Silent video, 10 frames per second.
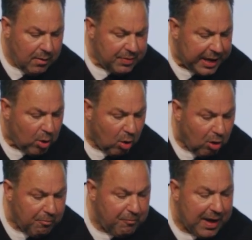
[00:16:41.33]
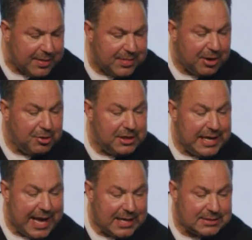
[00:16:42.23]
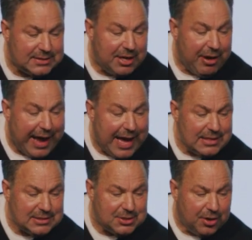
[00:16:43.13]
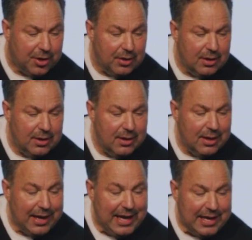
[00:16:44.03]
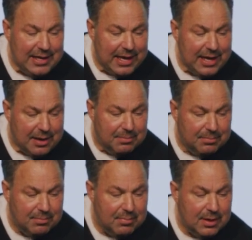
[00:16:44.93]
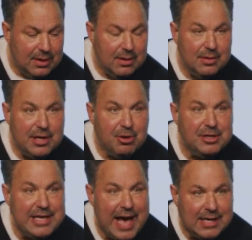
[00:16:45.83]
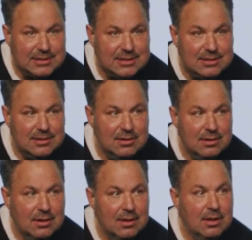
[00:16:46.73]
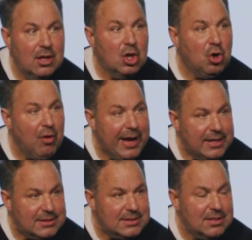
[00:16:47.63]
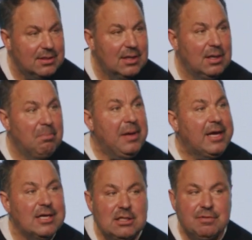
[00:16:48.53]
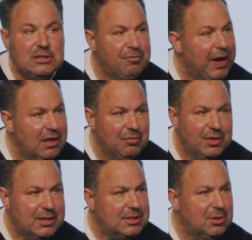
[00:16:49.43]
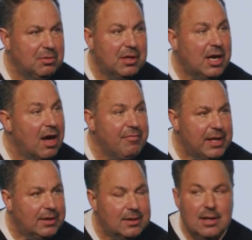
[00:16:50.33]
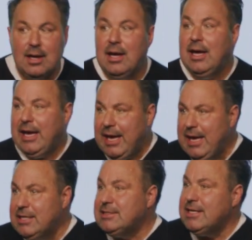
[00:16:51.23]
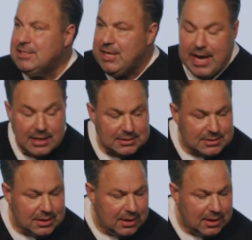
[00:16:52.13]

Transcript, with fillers: They all find their yes, their answer in Him. Their yes. Christ because of his faithfulness to the covenant, he says yes.